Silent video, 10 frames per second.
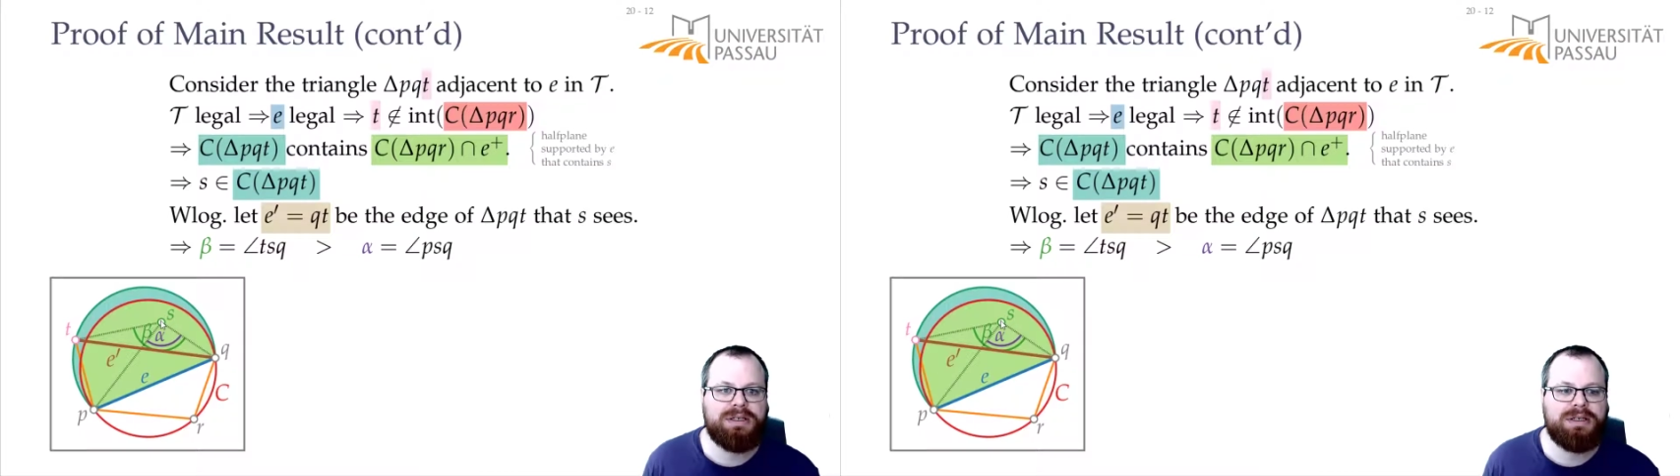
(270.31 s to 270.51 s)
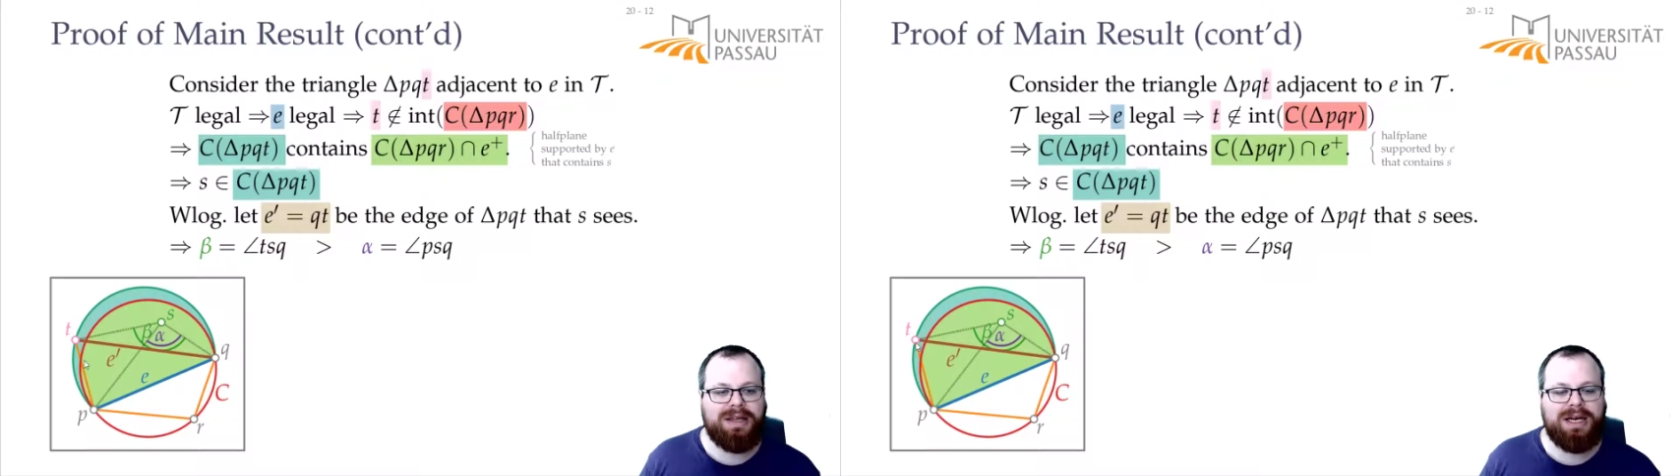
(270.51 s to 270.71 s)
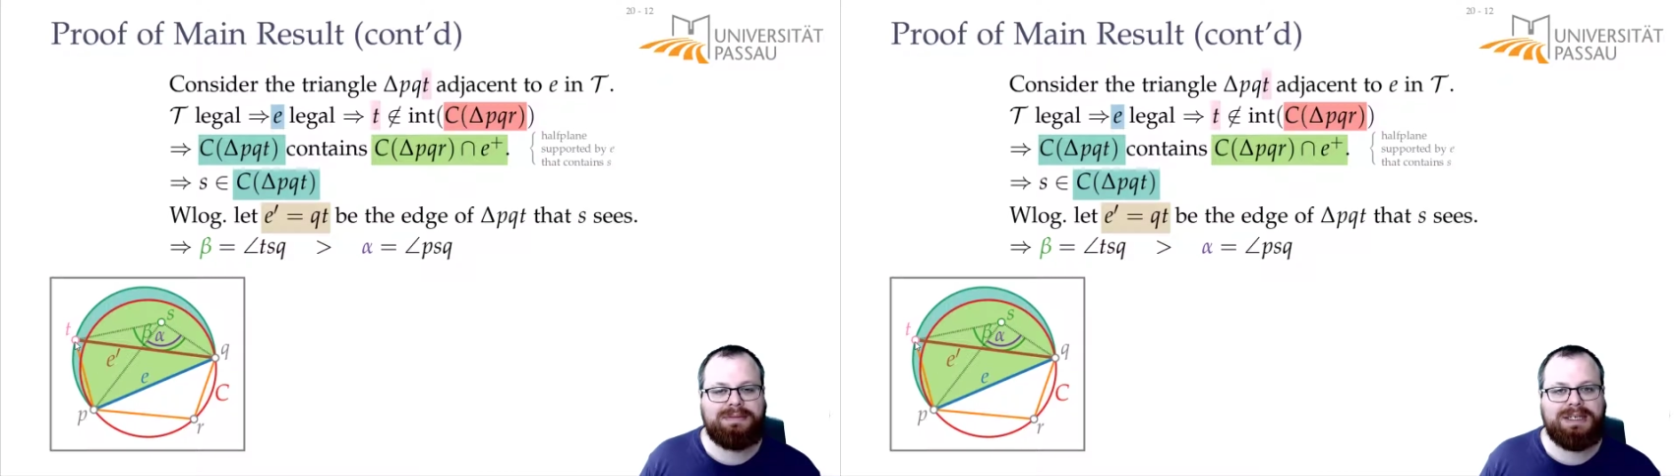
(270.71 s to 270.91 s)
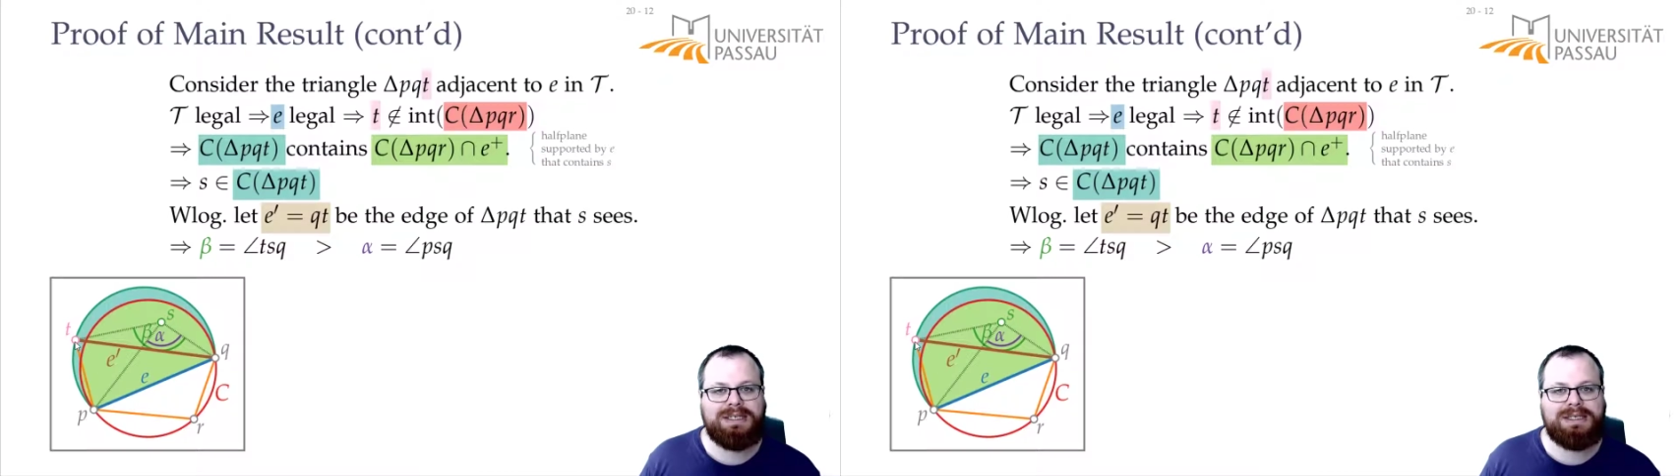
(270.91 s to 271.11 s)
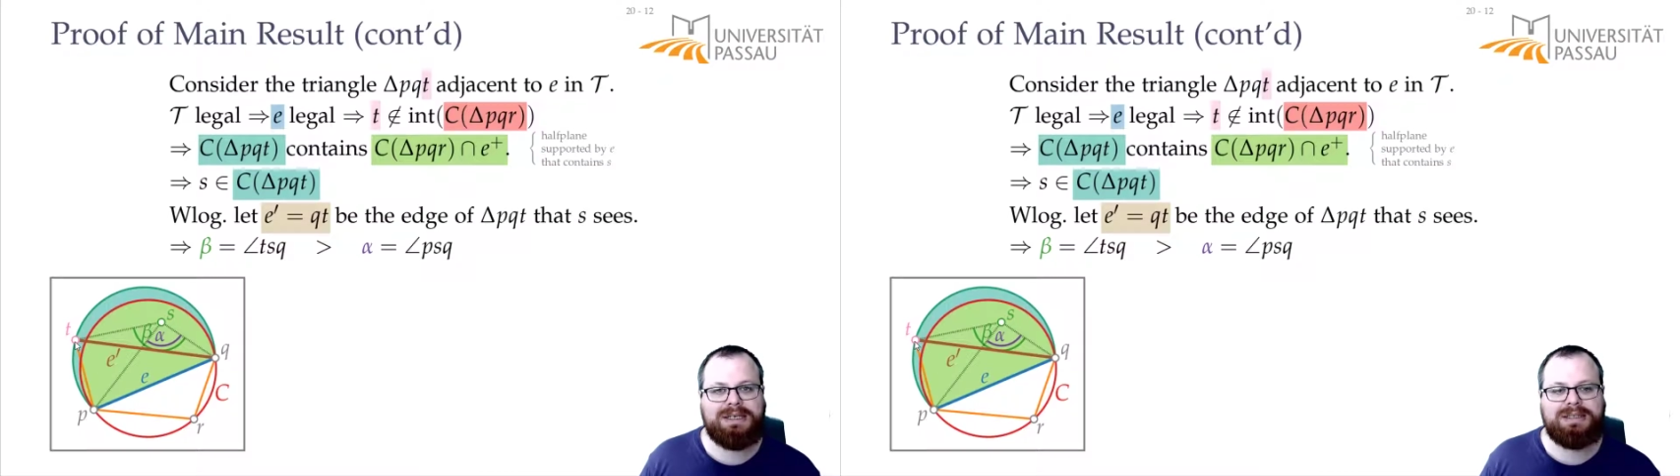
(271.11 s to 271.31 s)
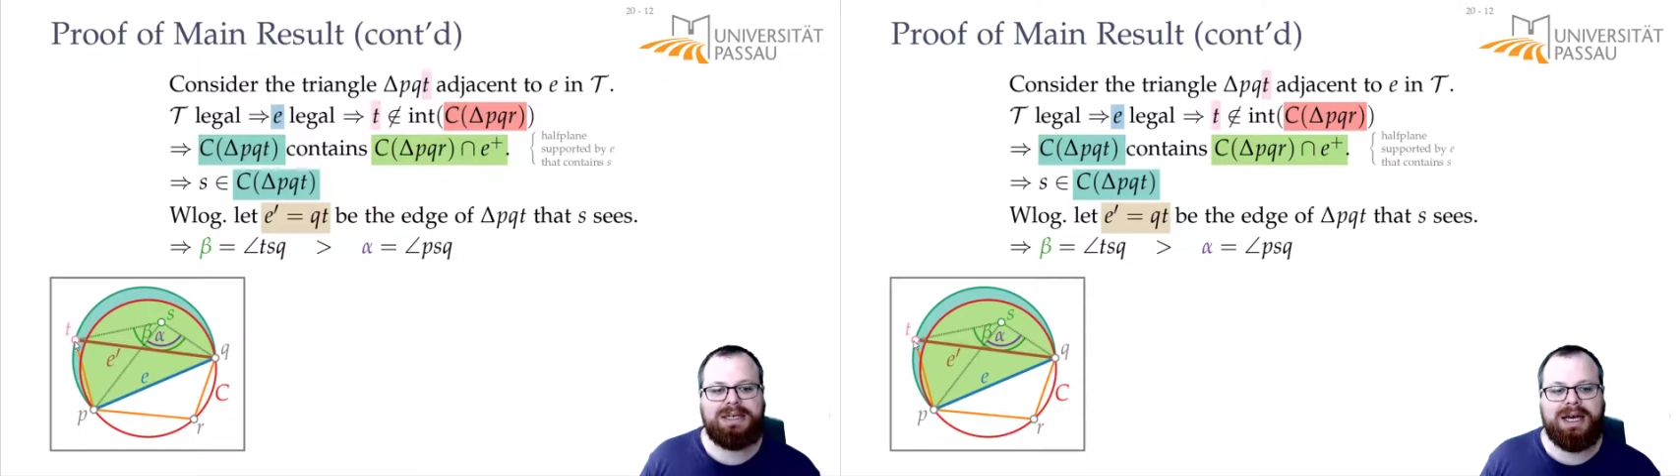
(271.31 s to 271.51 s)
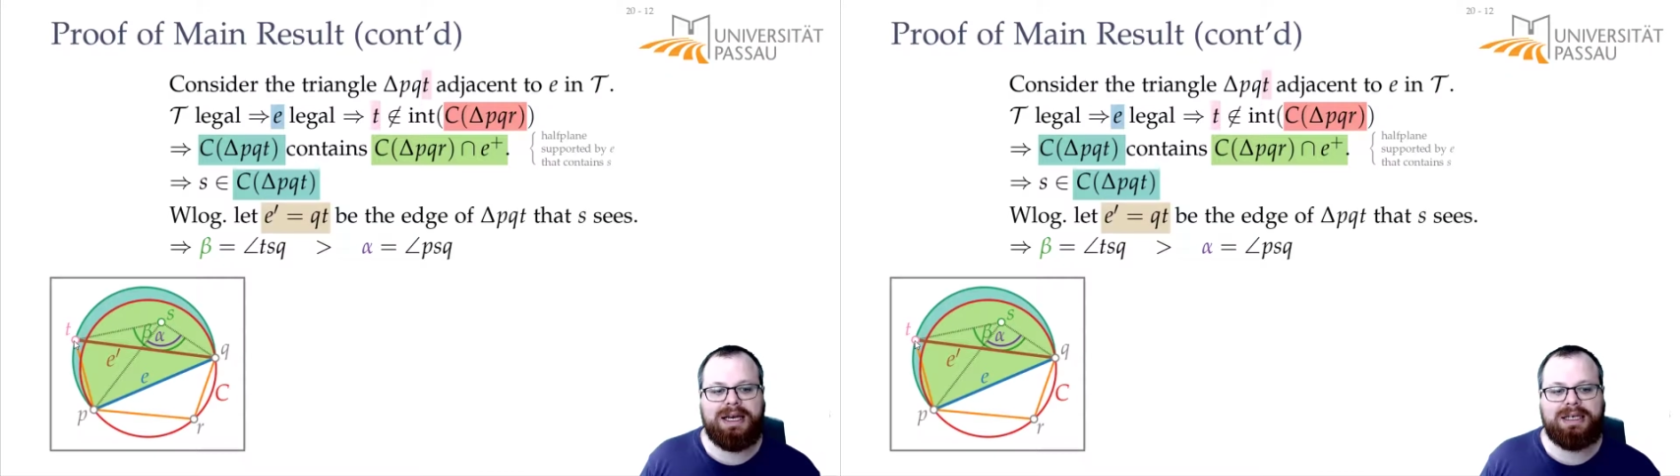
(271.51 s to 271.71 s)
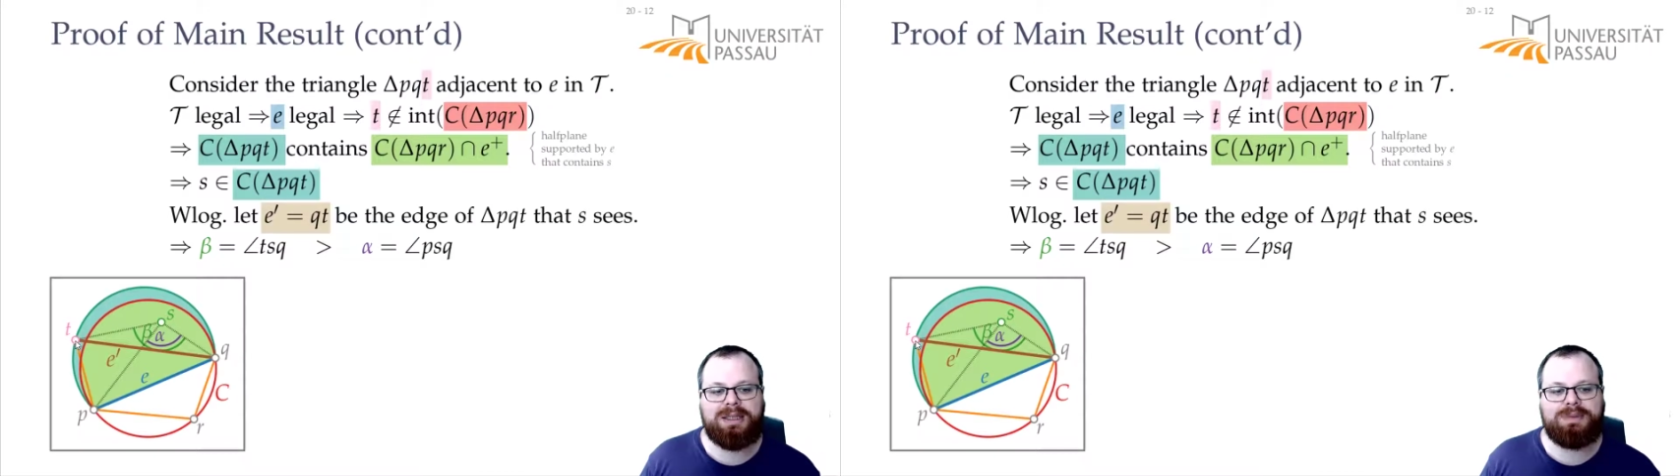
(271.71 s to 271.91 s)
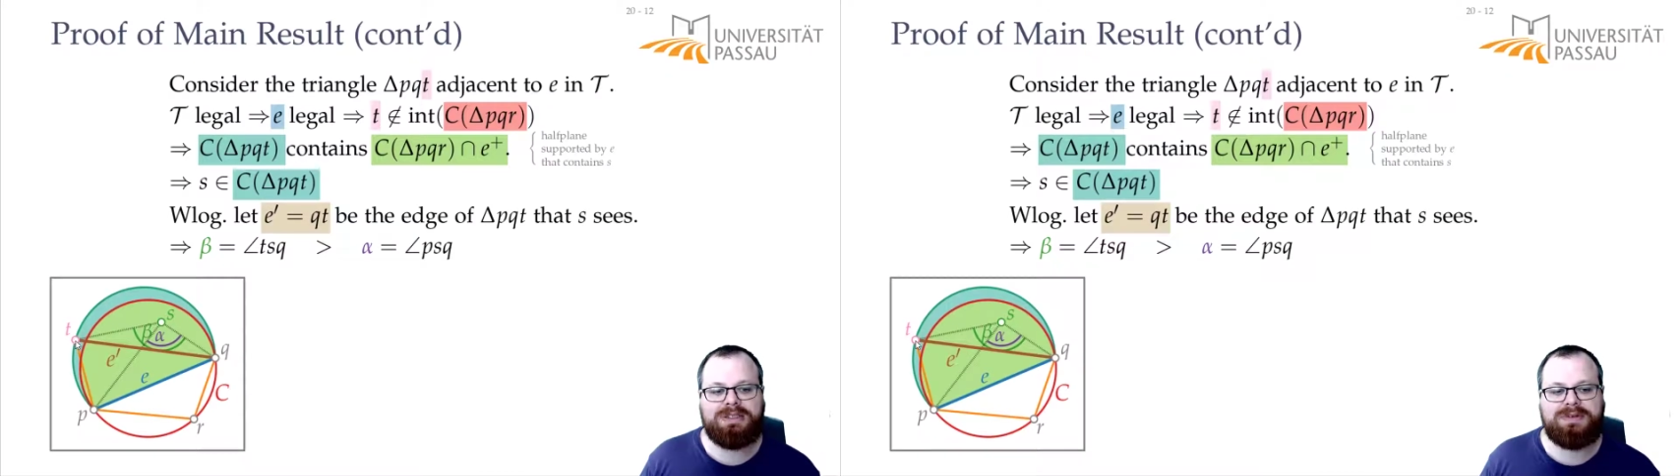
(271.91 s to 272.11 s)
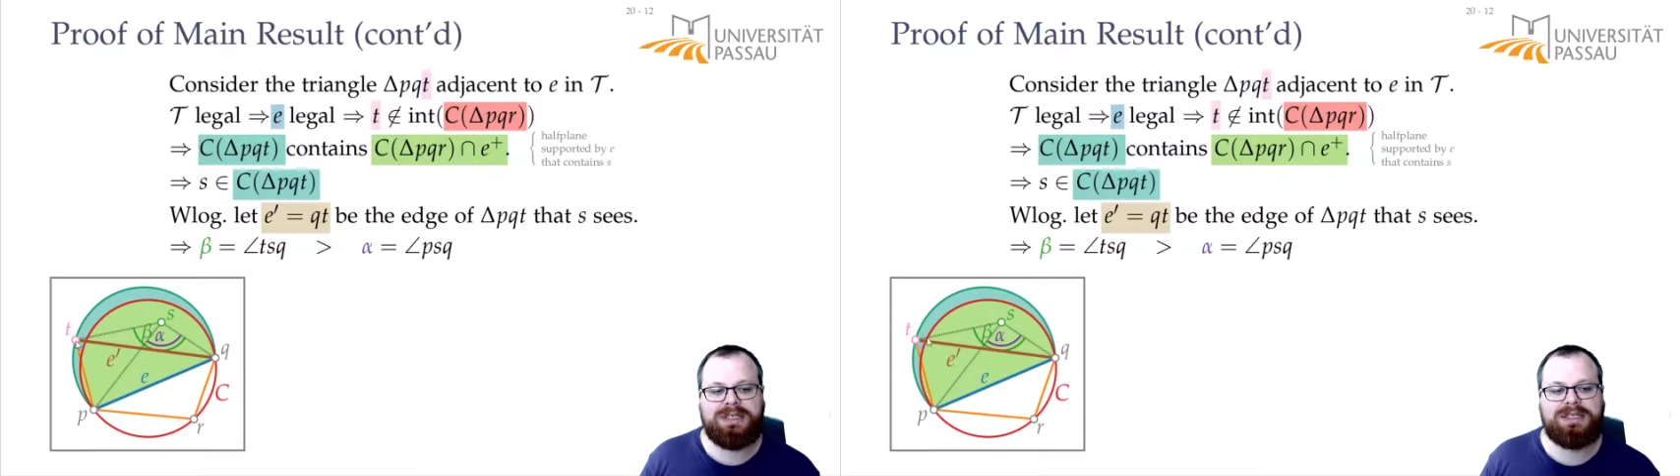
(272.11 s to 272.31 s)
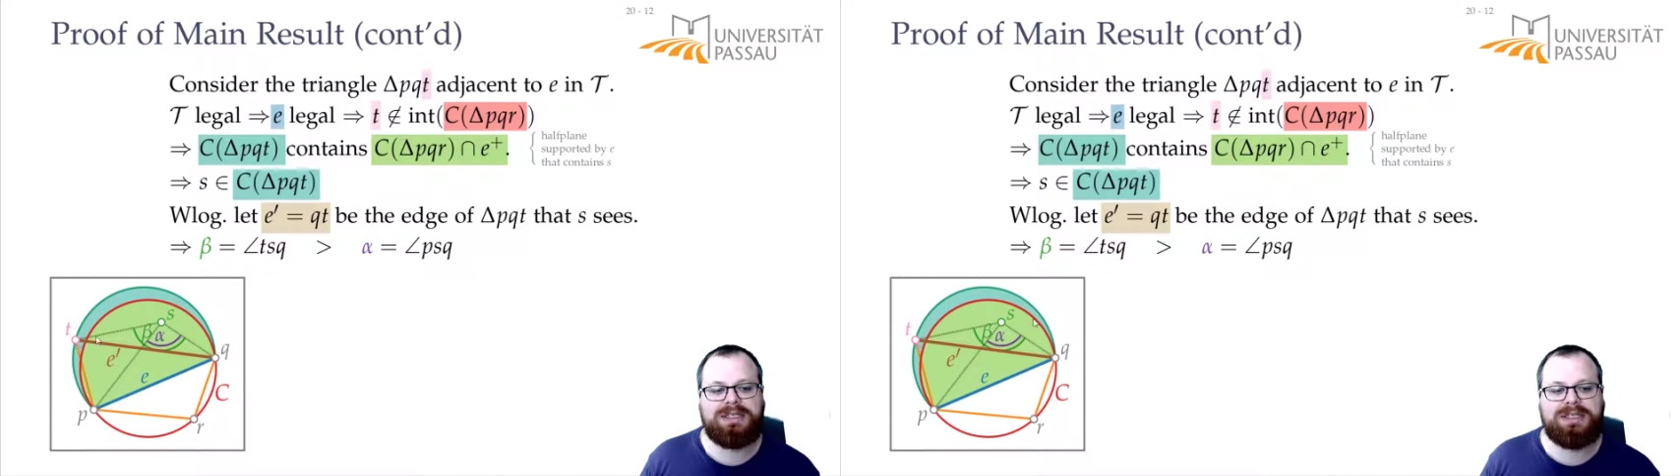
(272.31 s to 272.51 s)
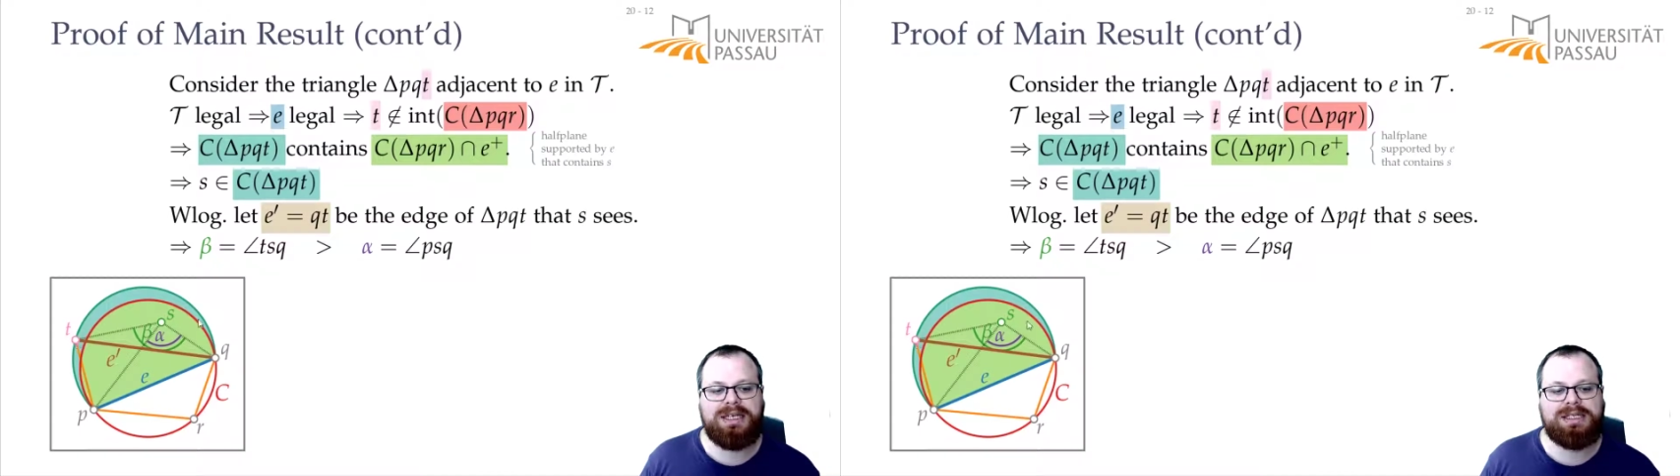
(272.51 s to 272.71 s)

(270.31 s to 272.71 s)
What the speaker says: And that means that the angle between T,